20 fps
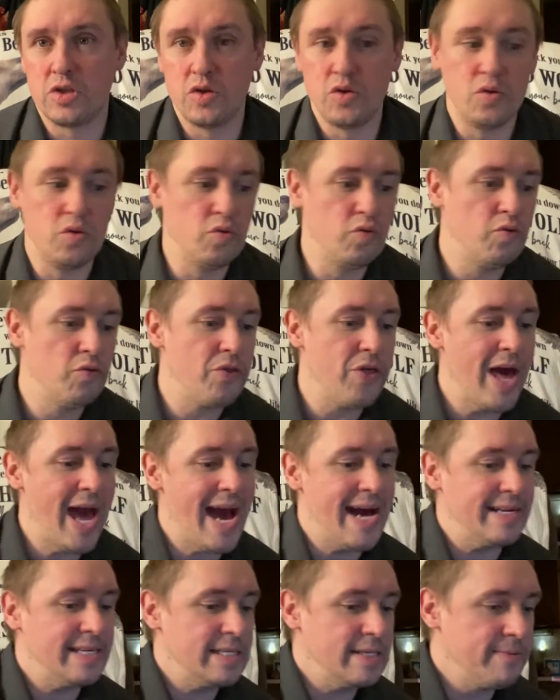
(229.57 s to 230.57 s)
to
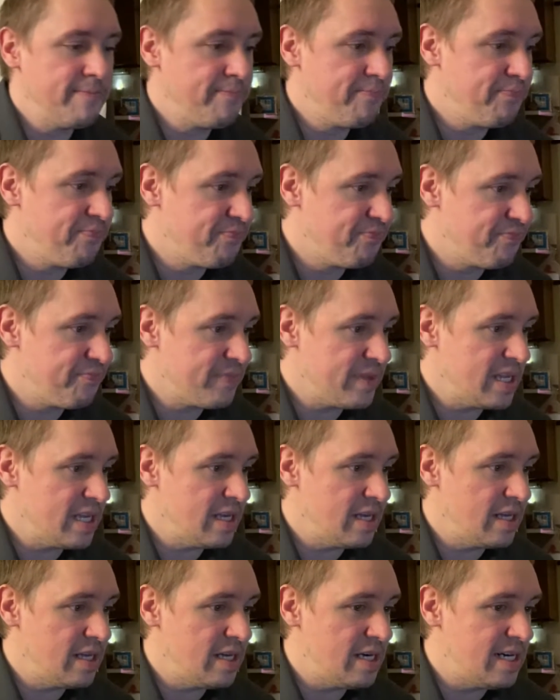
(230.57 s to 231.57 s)
that.
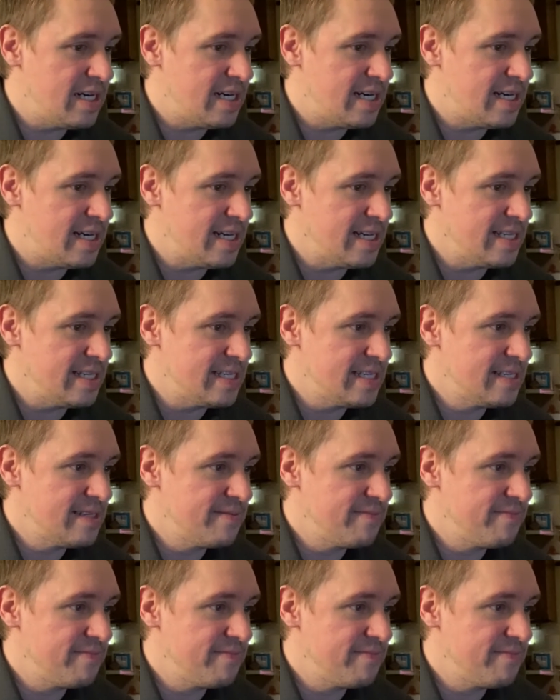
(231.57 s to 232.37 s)
All right.